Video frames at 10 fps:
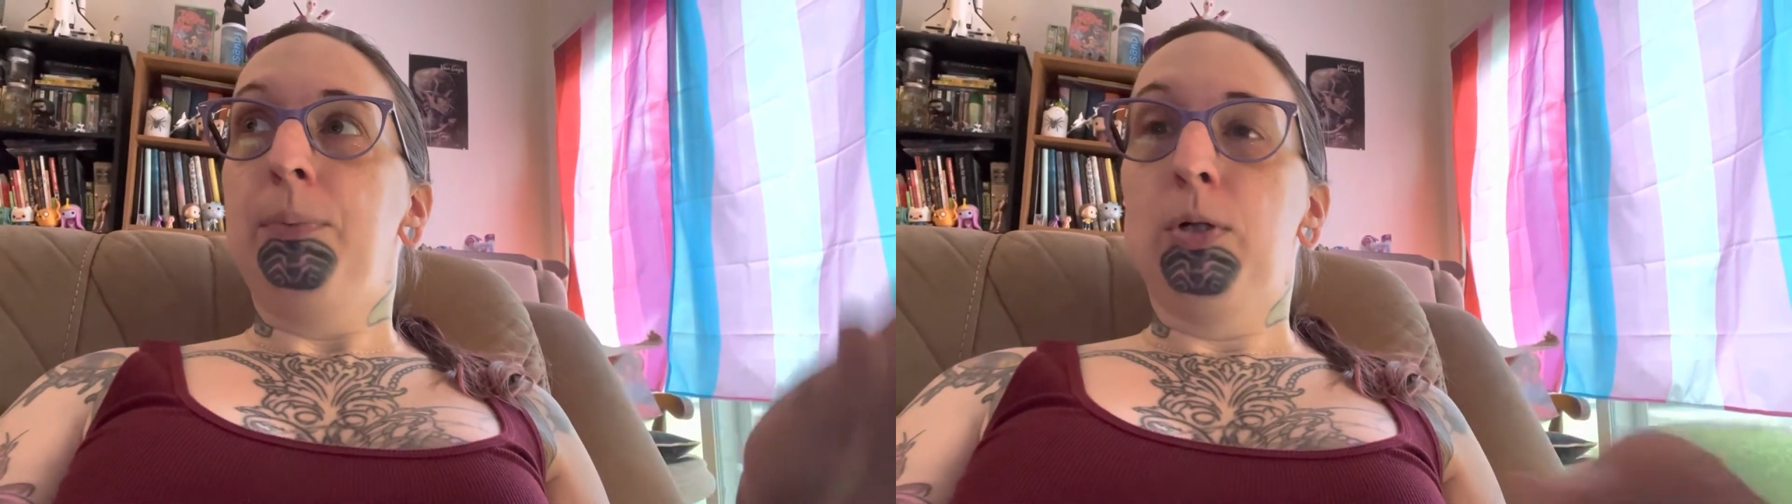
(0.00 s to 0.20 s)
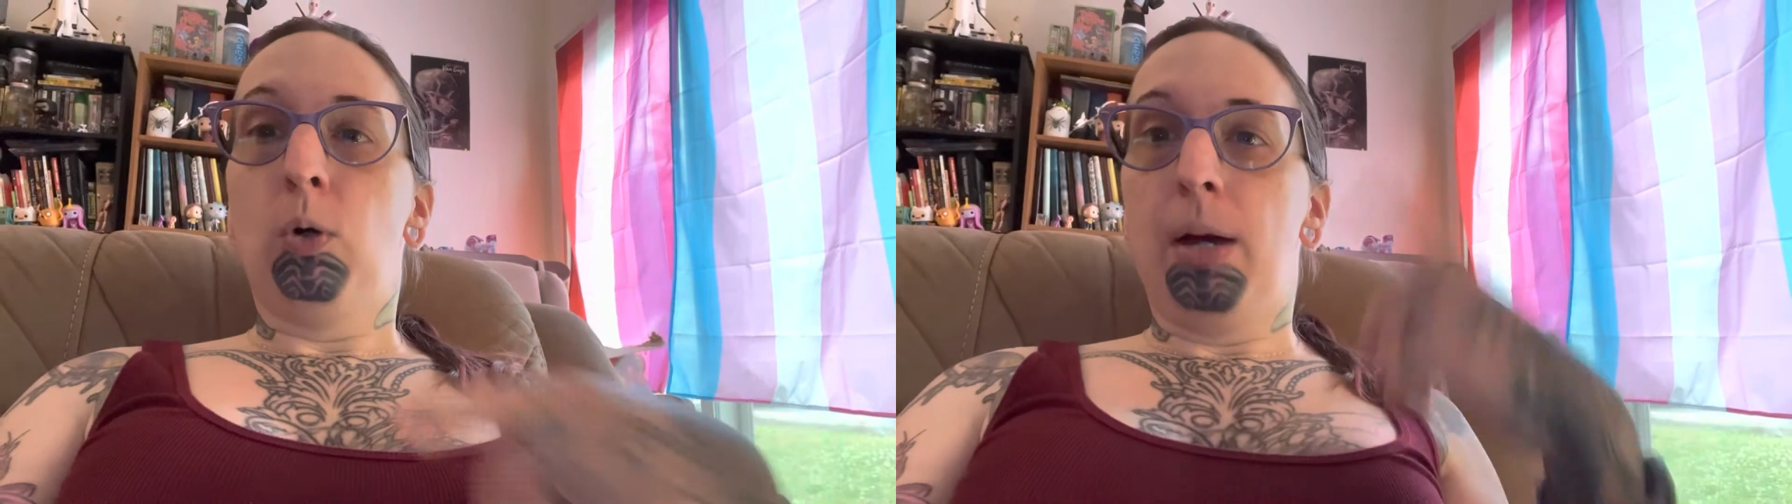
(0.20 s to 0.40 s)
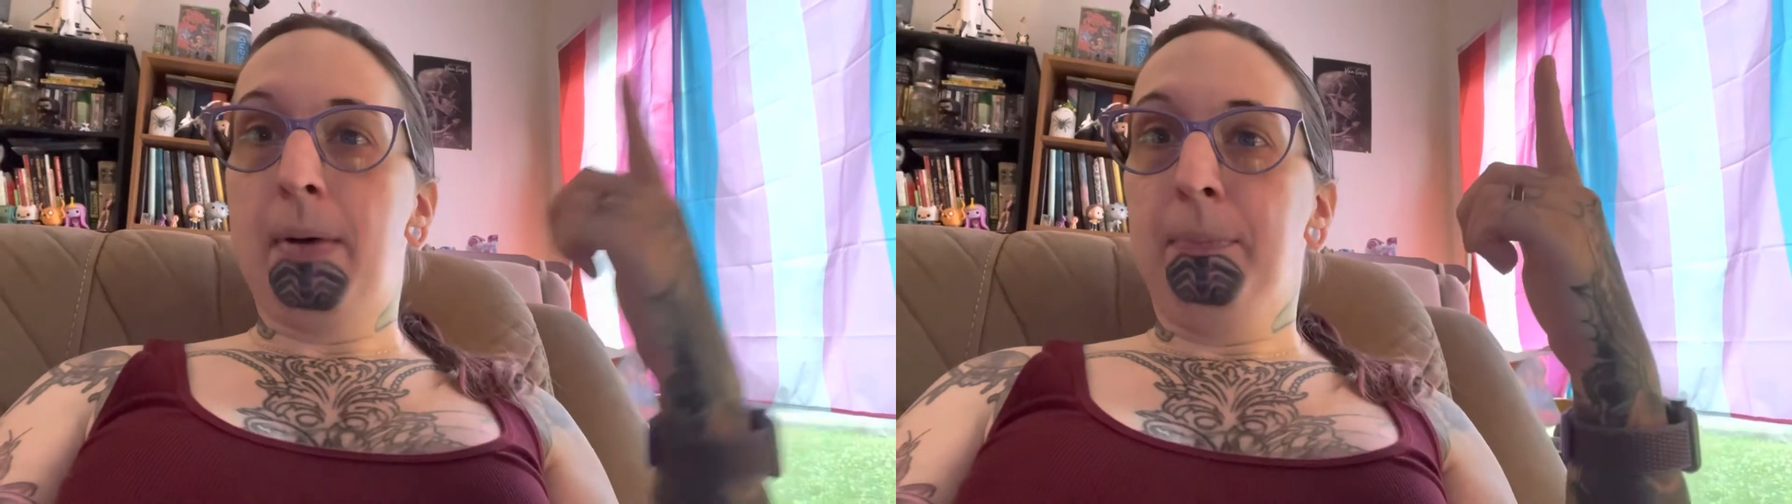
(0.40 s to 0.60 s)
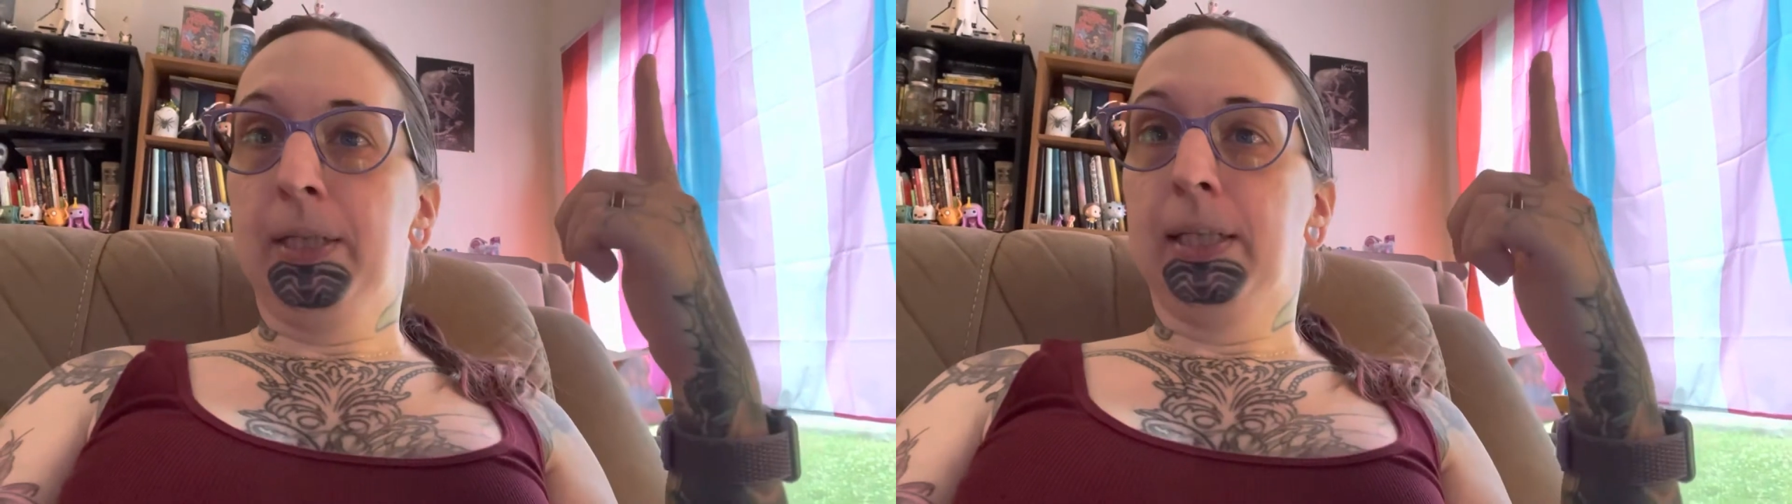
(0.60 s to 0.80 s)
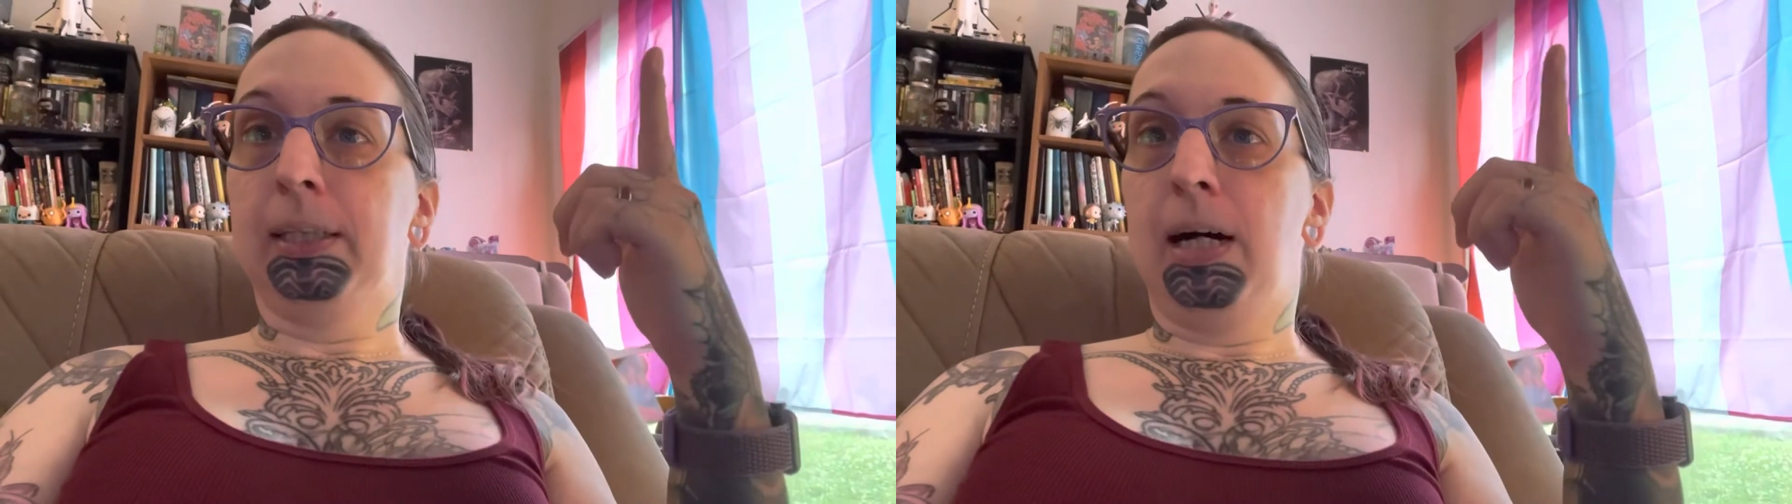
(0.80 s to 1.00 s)
would climb up
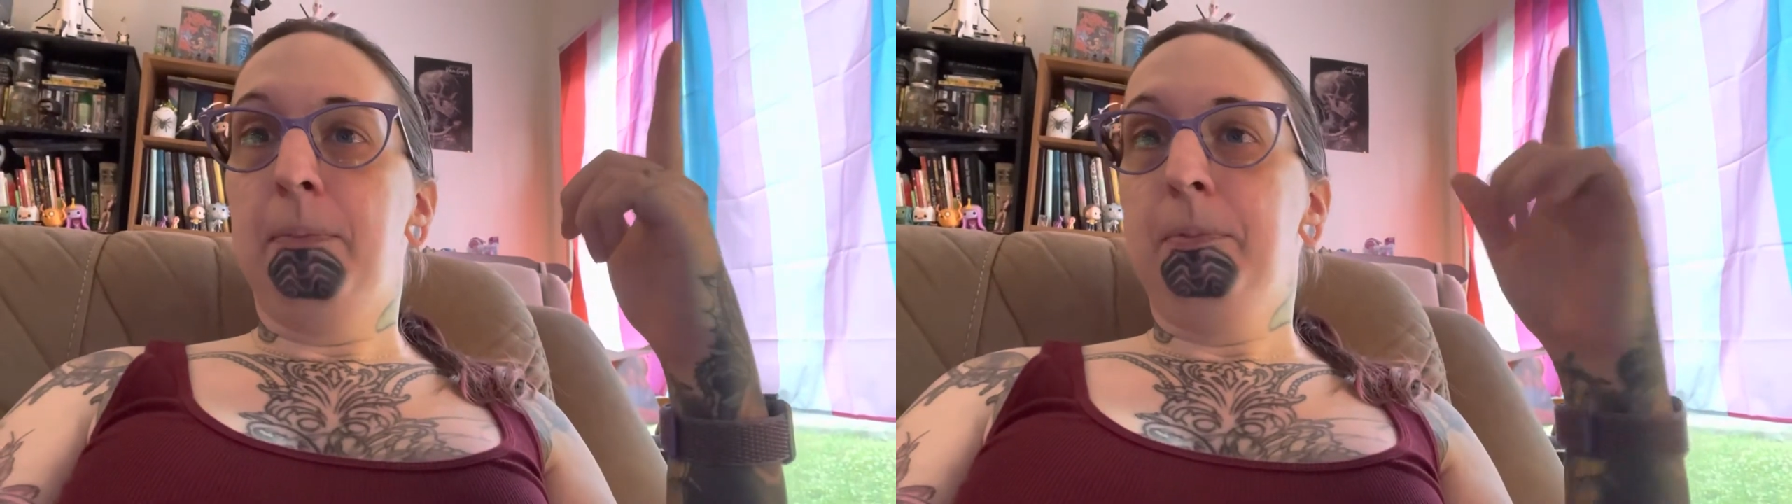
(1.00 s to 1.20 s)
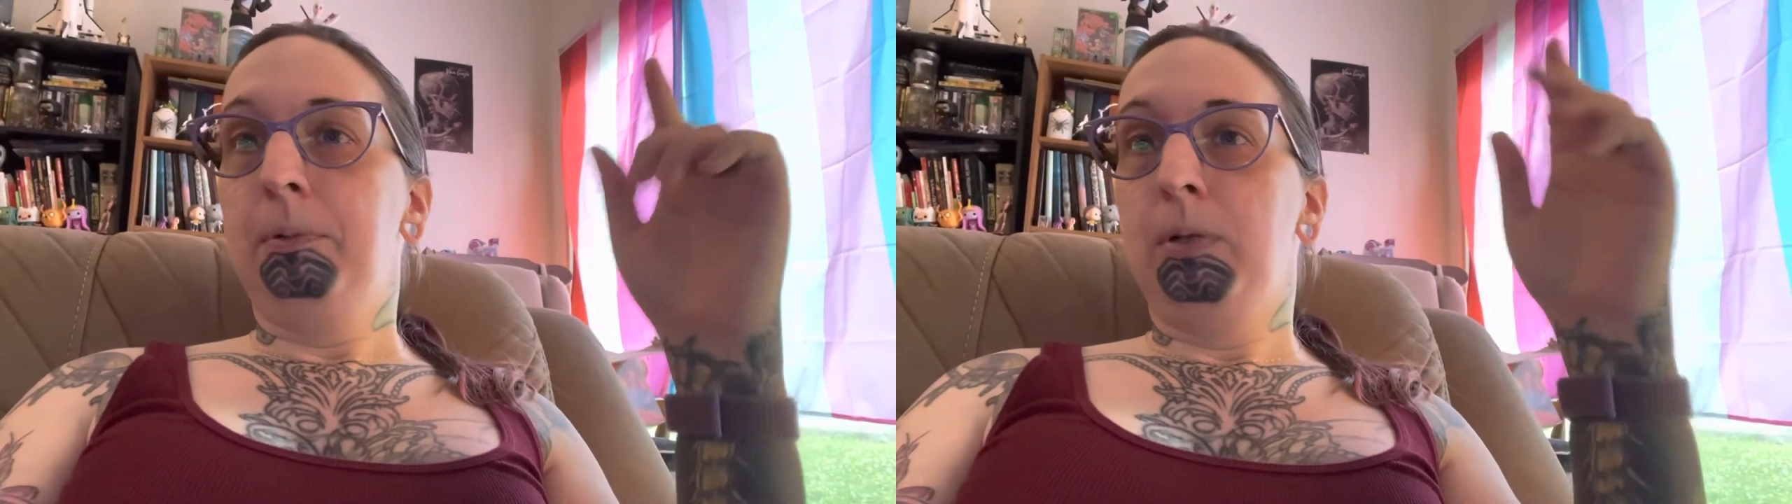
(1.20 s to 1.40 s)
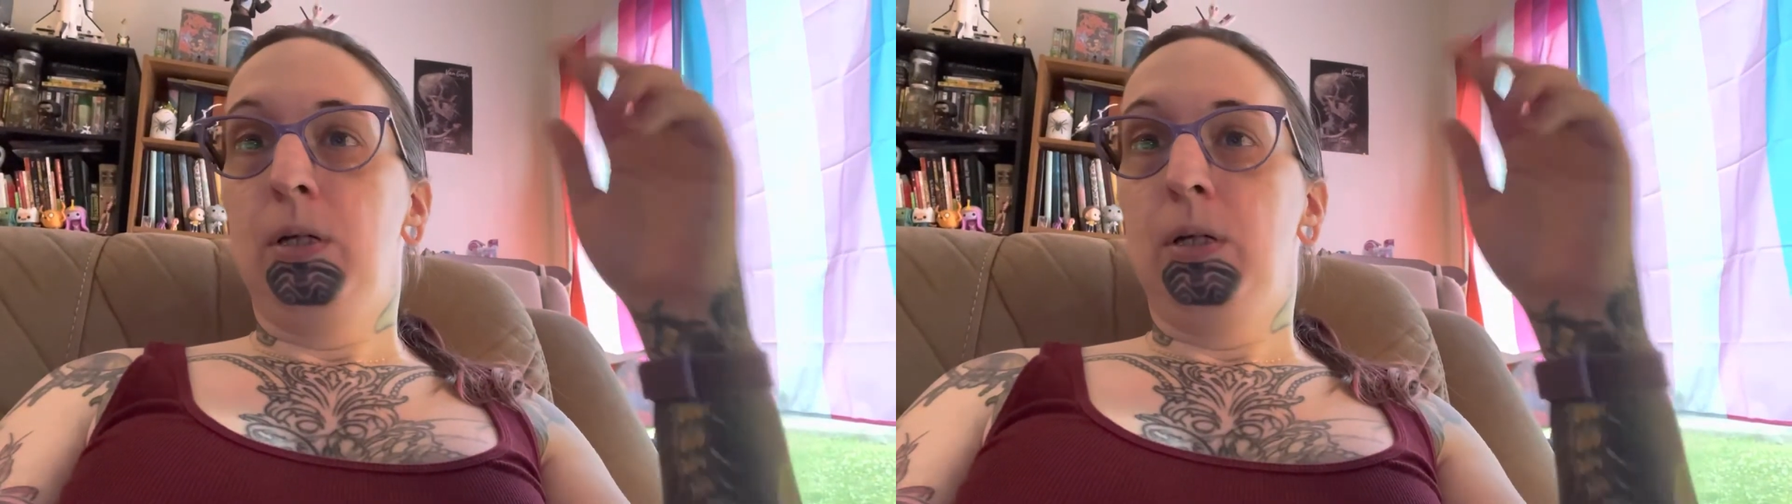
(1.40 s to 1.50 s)
to the top,